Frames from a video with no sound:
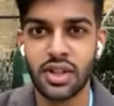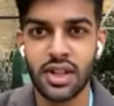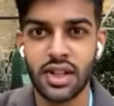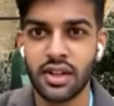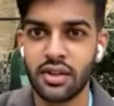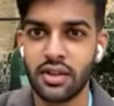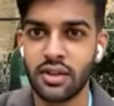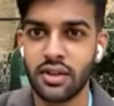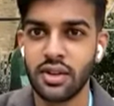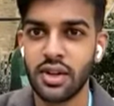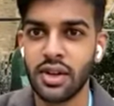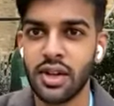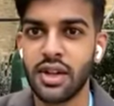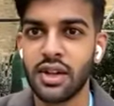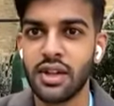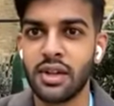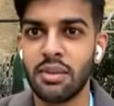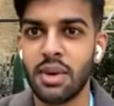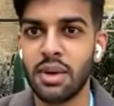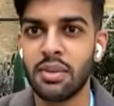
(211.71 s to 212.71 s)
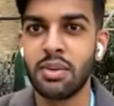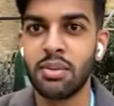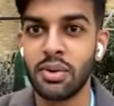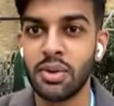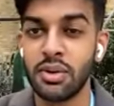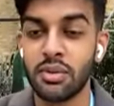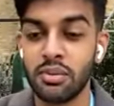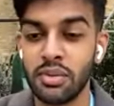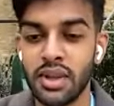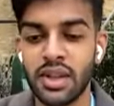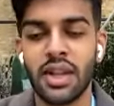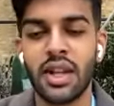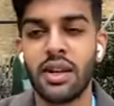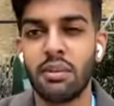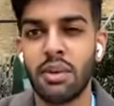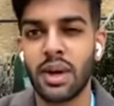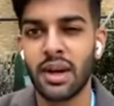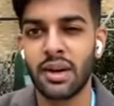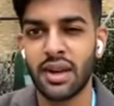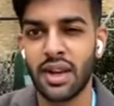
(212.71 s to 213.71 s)
Like the amount of people you meet, the
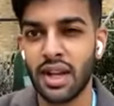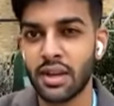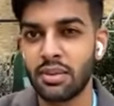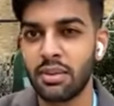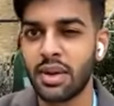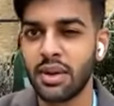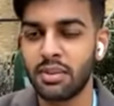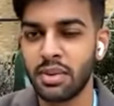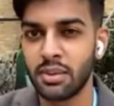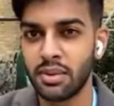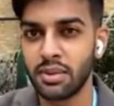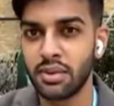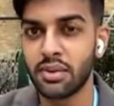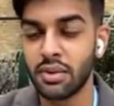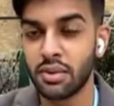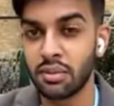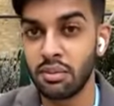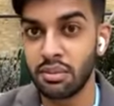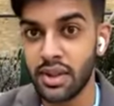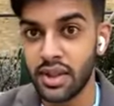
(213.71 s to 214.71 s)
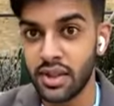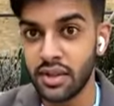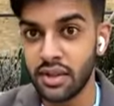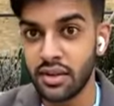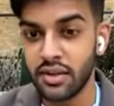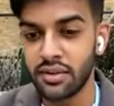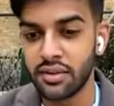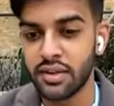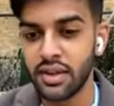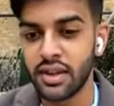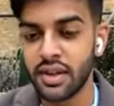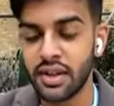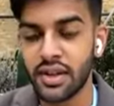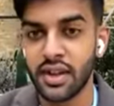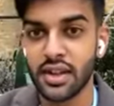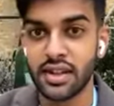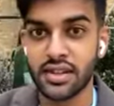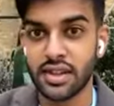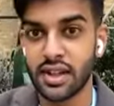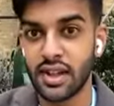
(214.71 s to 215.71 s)
amount of like-minded people you can meet,
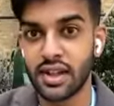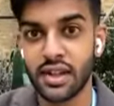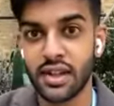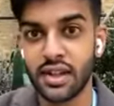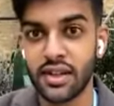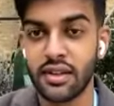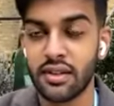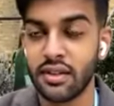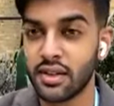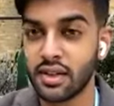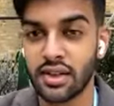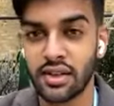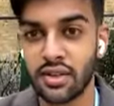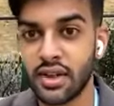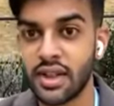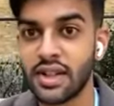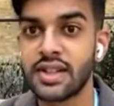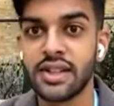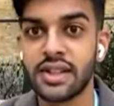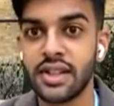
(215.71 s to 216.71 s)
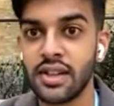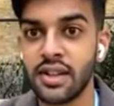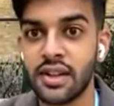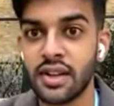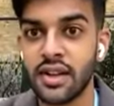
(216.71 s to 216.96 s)
is like crazy.